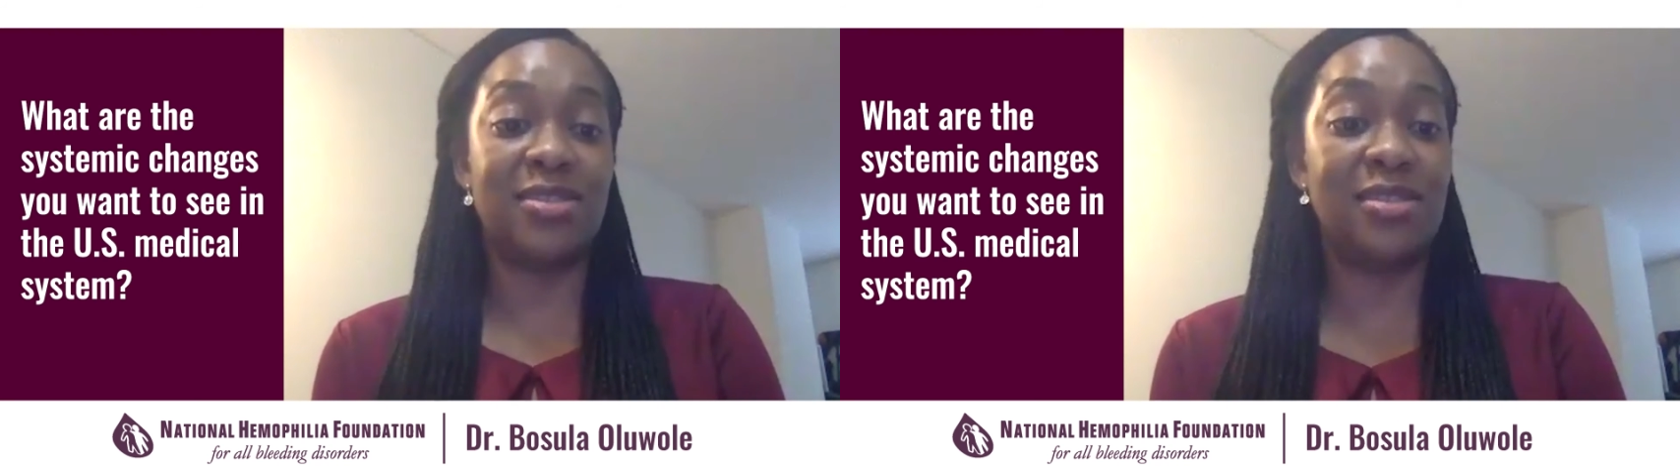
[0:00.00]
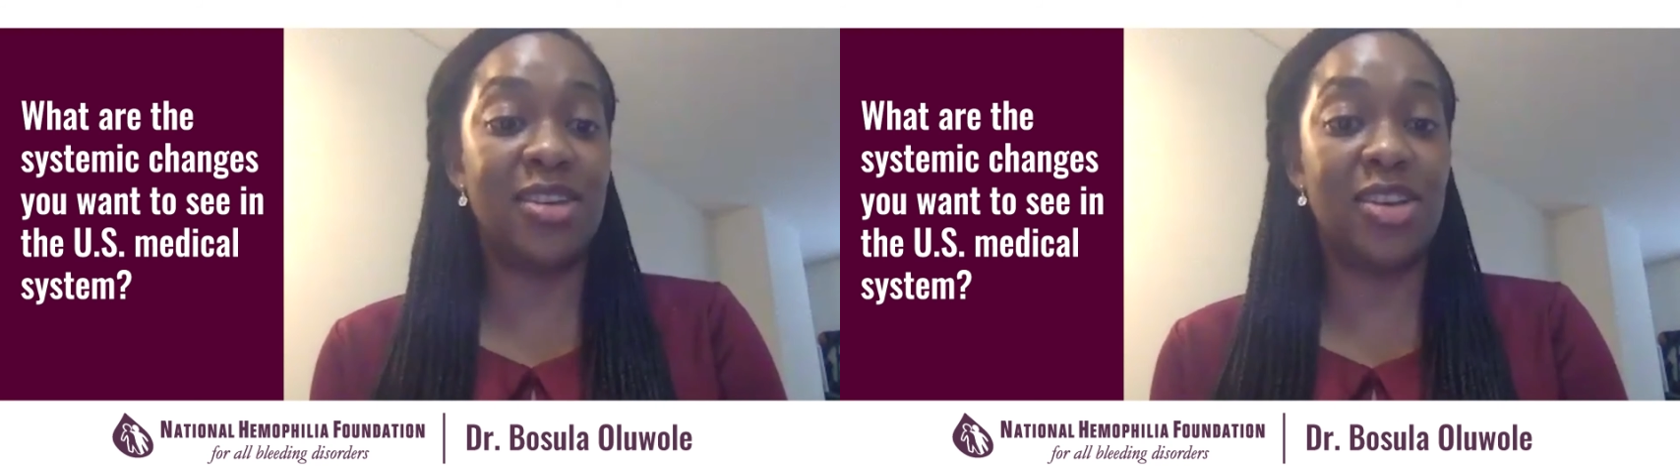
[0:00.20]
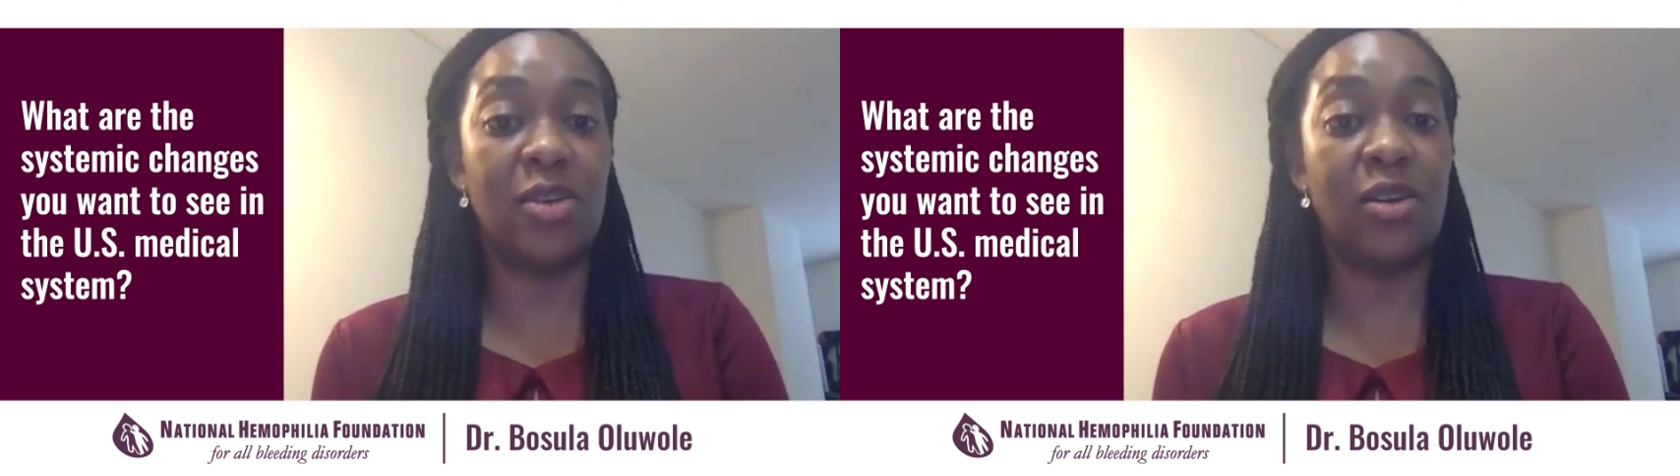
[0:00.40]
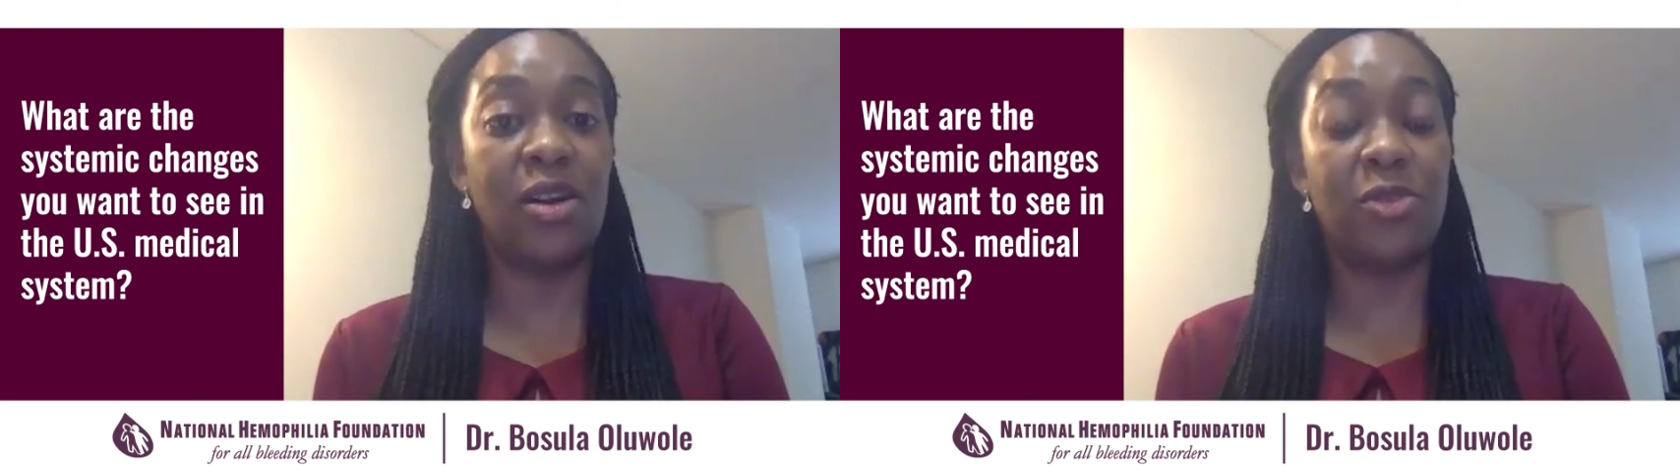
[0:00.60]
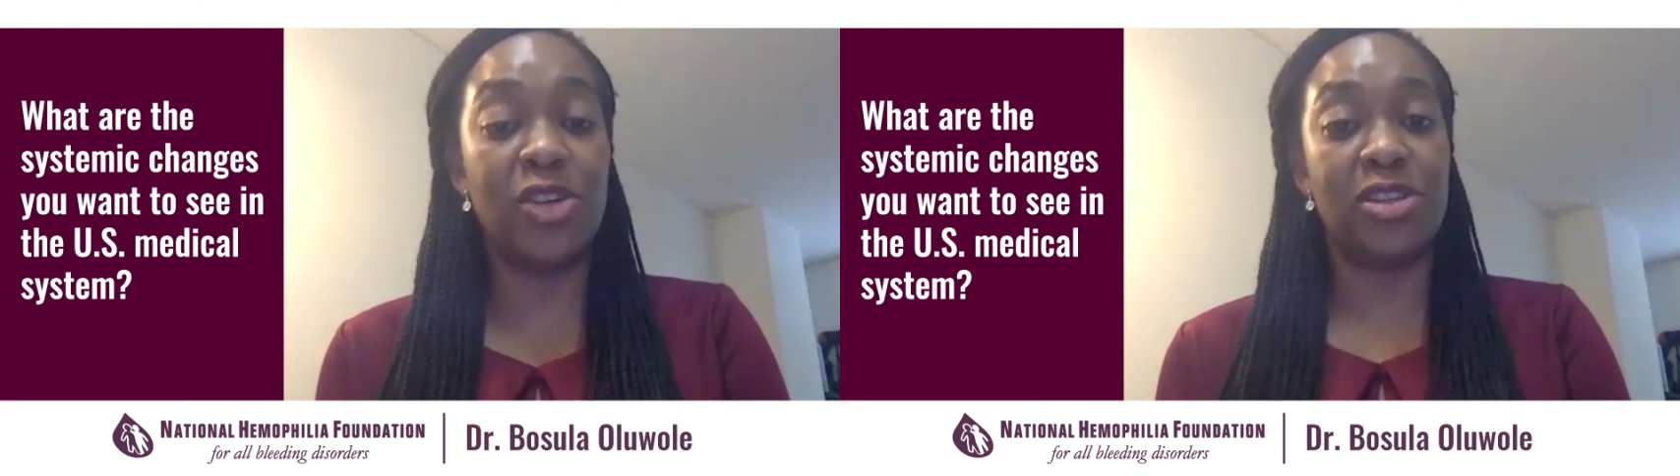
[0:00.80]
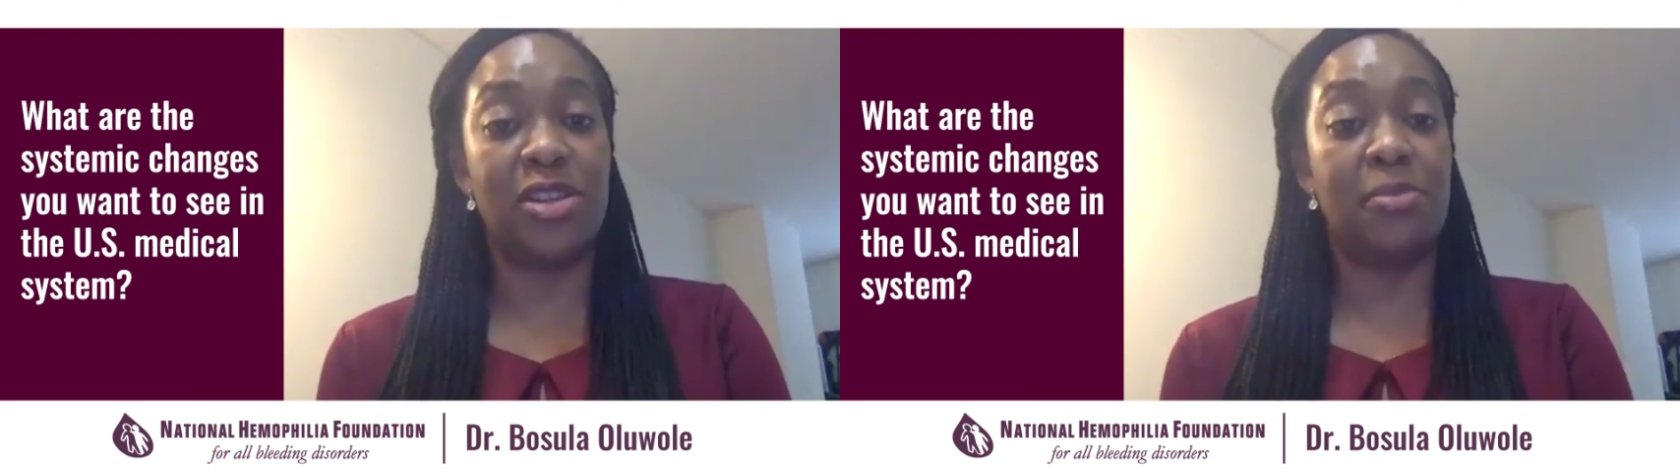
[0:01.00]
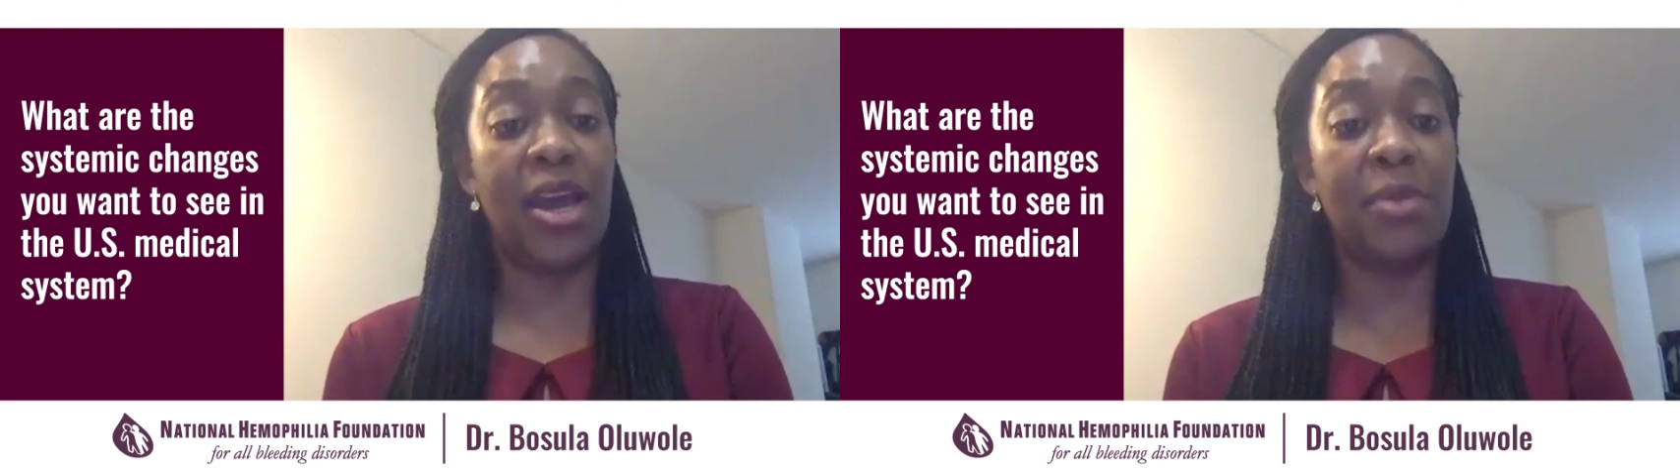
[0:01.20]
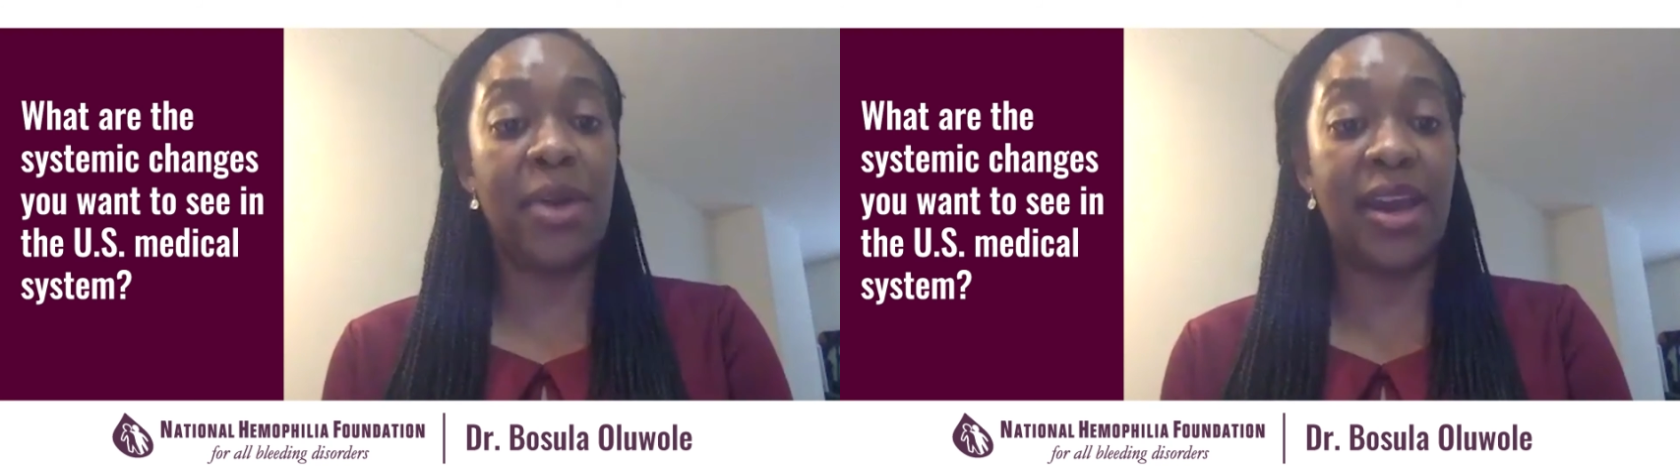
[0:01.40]
unfortunately
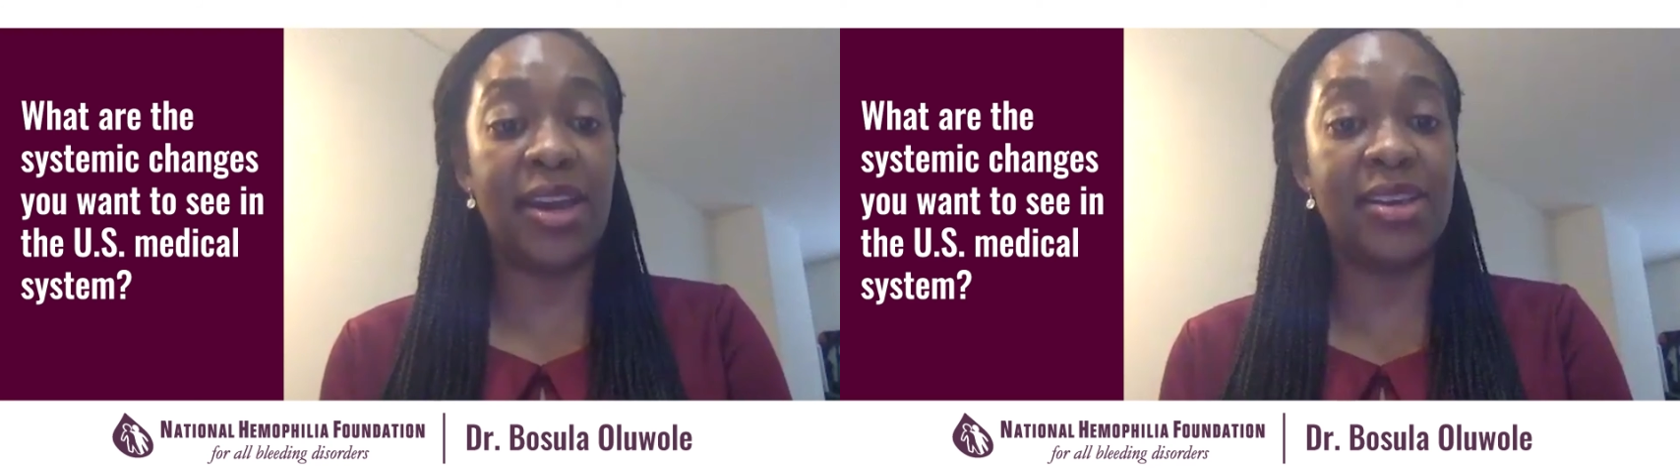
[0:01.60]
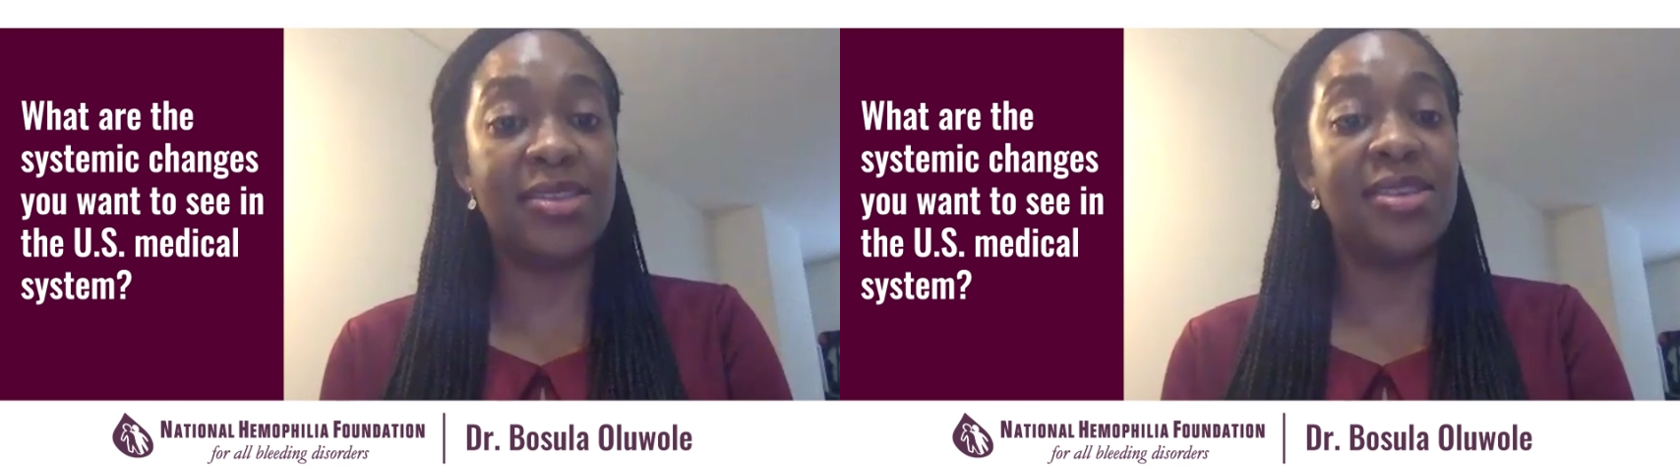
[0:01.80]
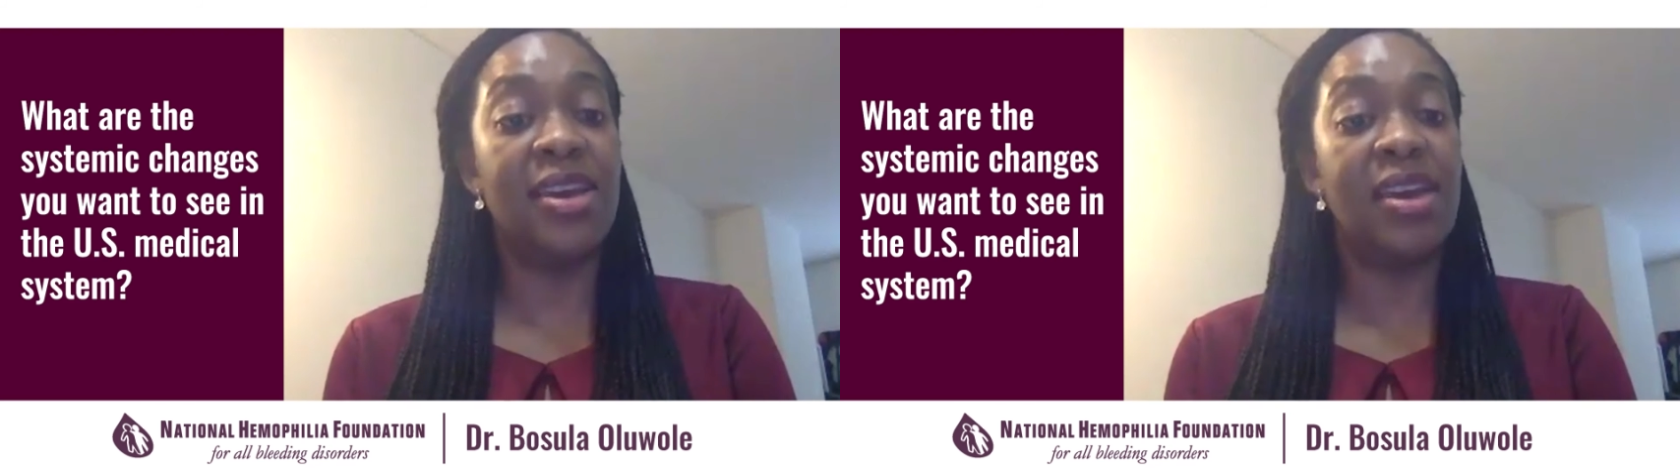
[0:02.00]
my bias,